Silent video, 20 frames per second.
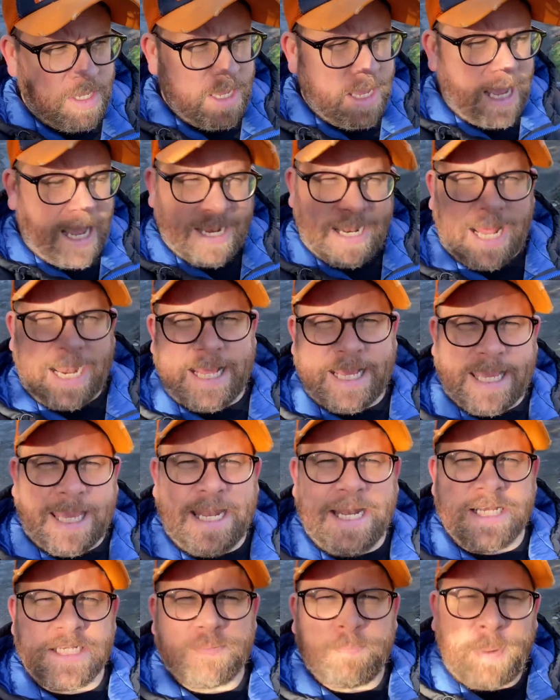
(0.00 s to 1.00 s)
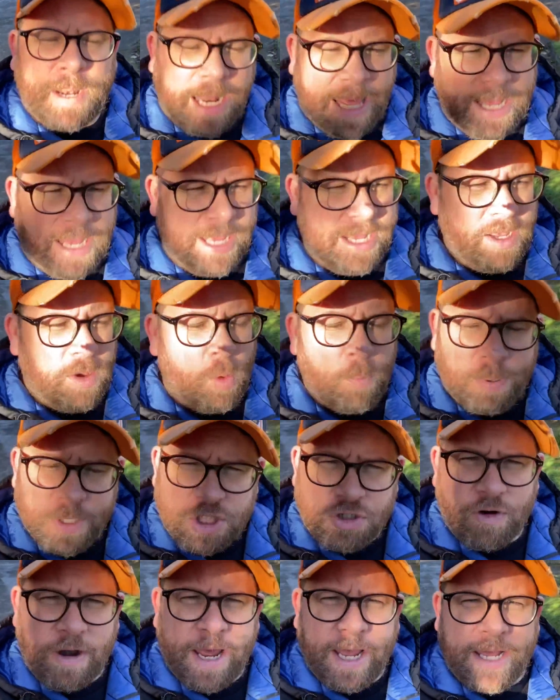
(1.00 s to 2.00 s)
and Alec Guinness playing or
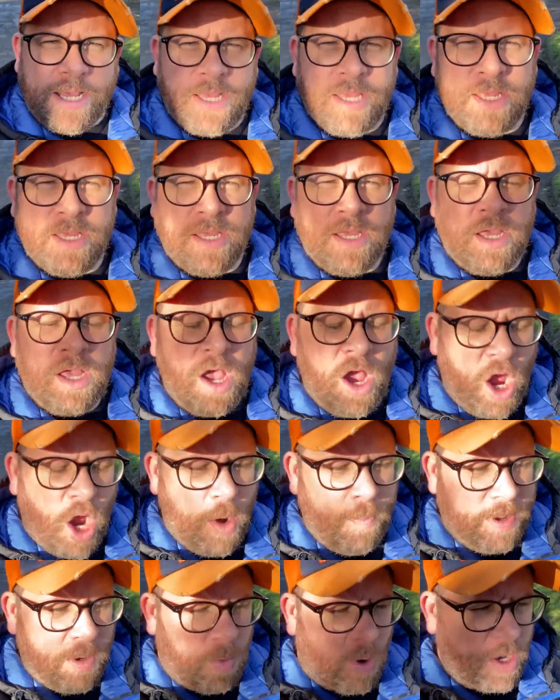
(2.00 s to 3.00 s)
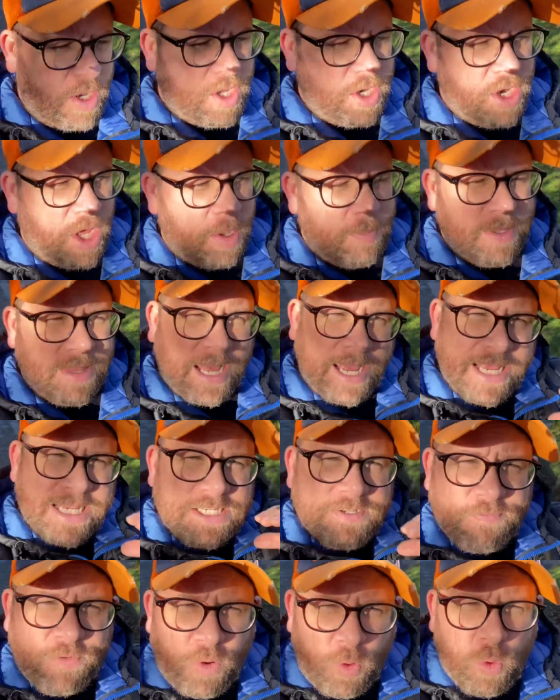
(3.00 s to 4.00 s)
portraying Obi-Wan Kenobi. That is
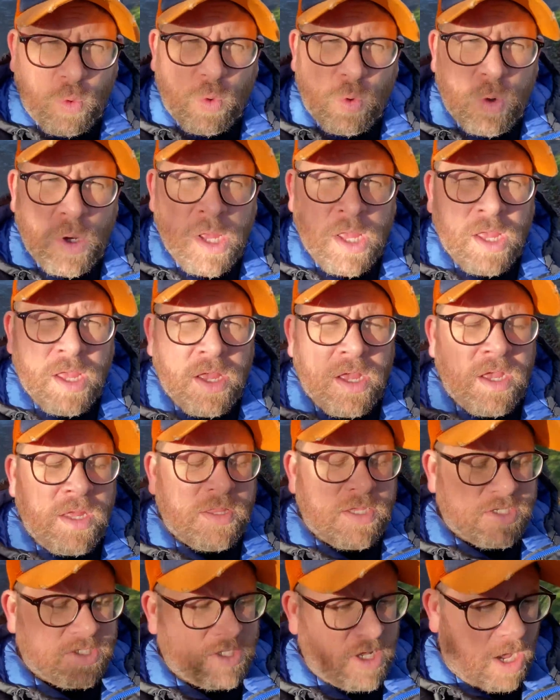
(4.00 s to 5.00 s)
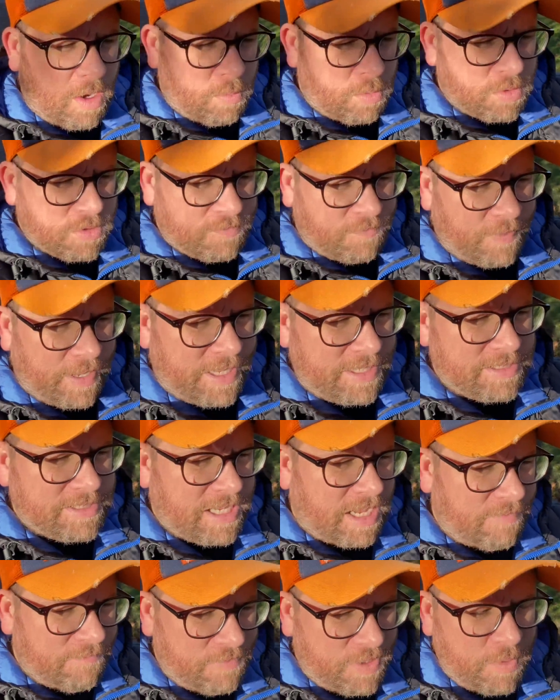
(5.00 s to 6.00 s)
for all the Star Wars fans that
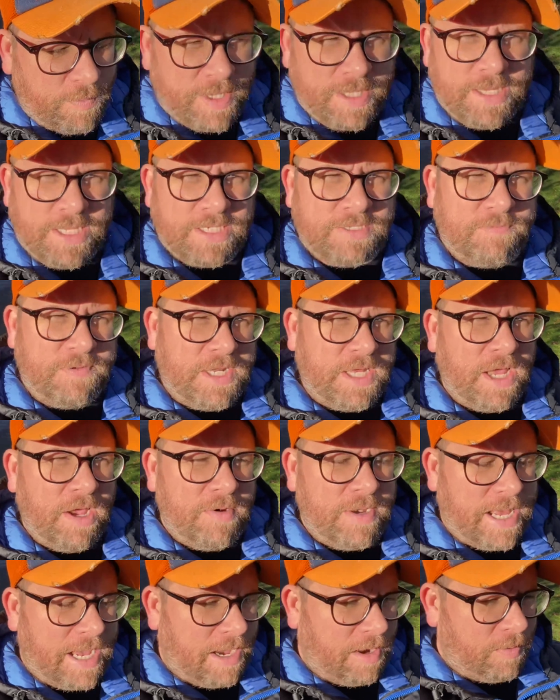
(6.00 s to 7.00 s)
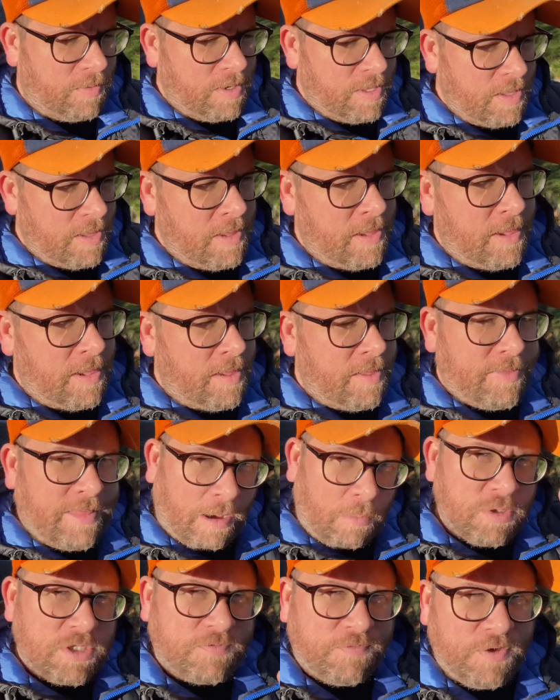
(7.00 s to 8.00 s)
are viewing this video now.
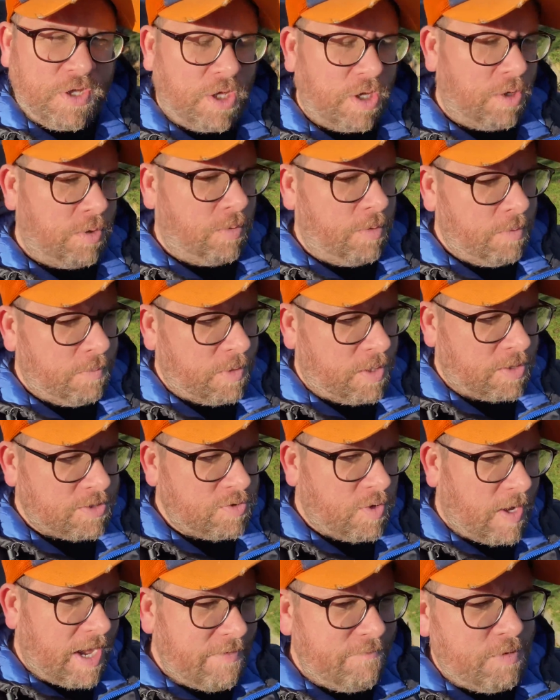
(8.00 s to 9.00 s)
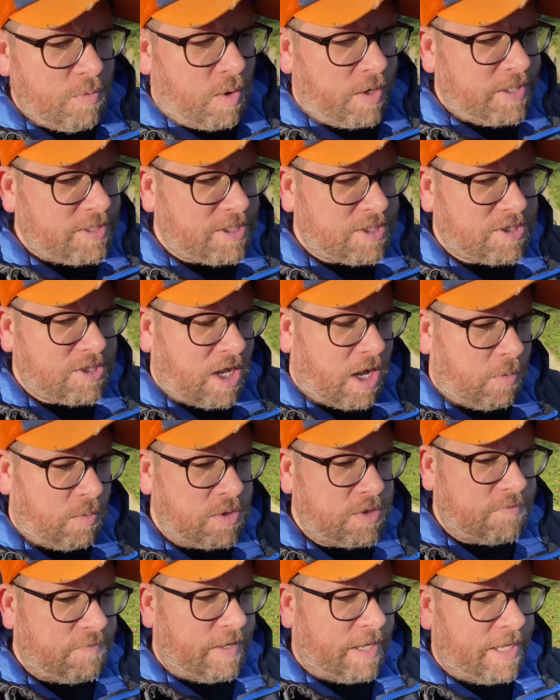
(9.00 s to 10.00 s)
That was for you, because not everyone is a Star Wars
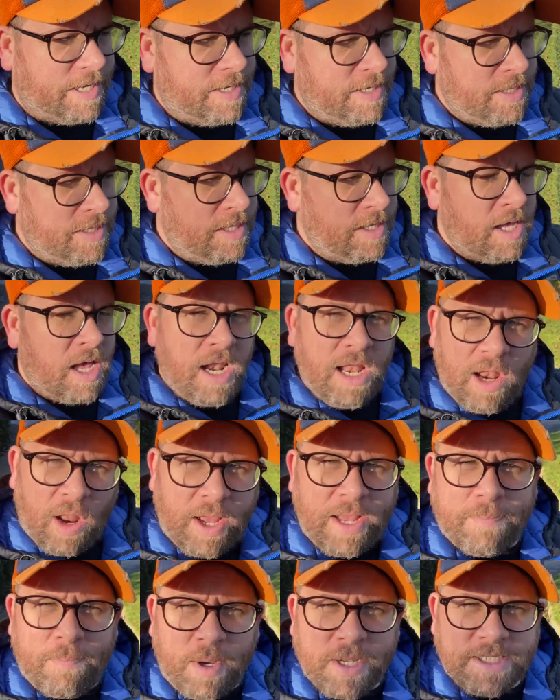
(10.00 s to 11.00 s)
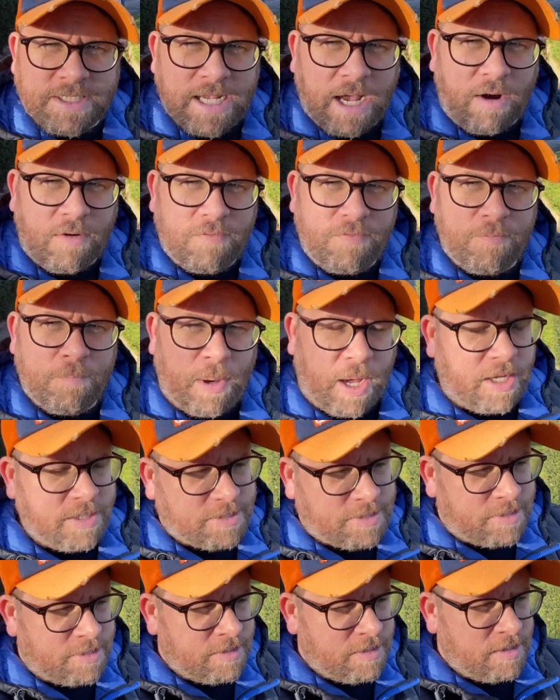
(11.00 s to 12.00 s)
fan like myself,
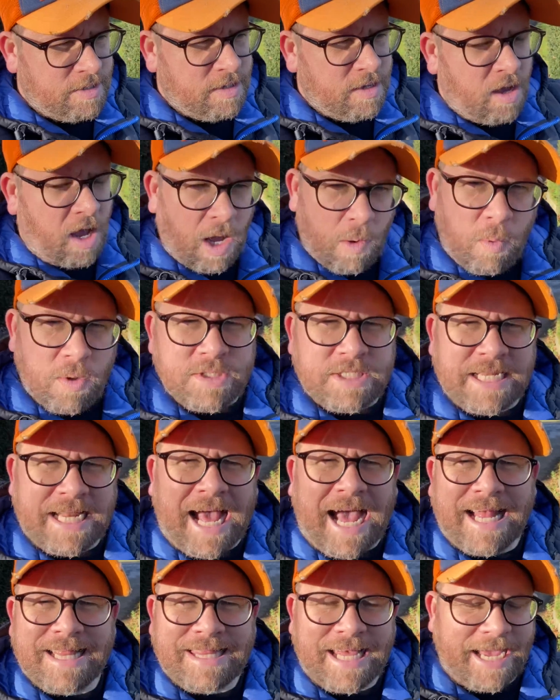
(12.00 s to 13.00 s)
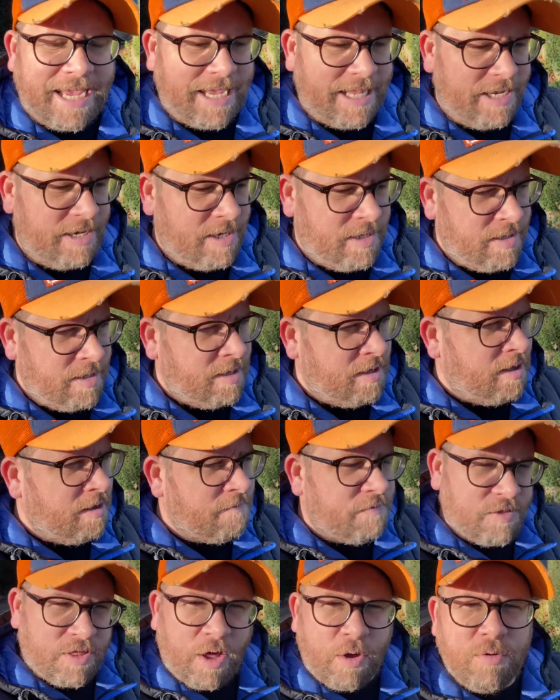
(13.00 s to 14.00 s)
but I wanted to add that in
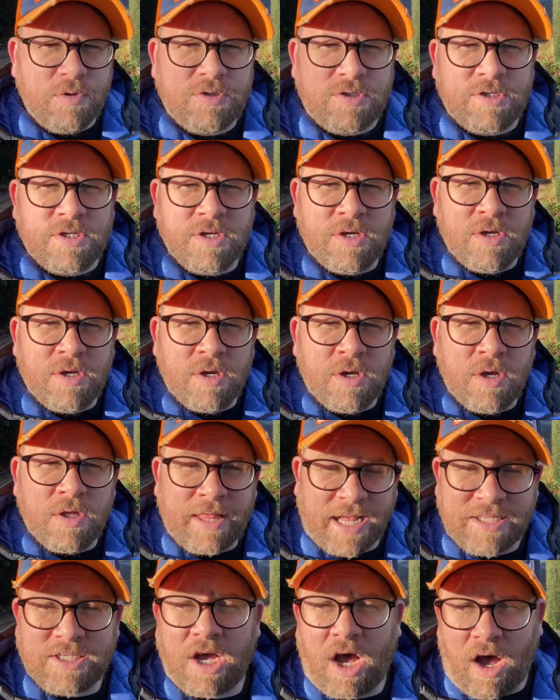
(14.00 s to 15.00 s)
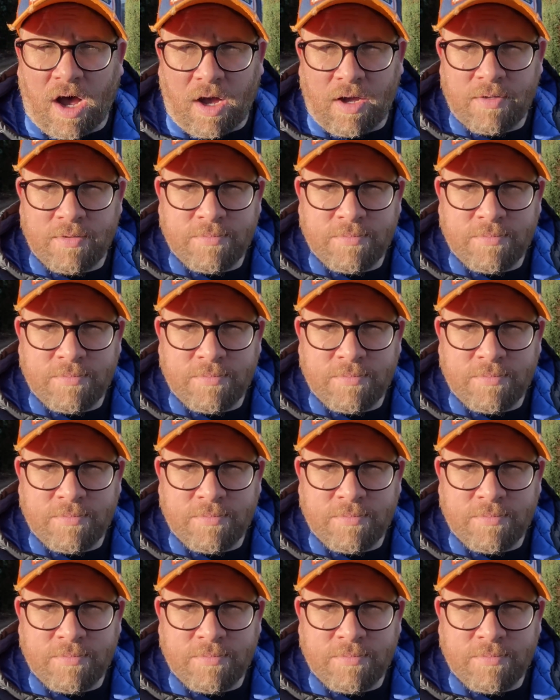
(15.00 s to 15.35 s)
for those that are.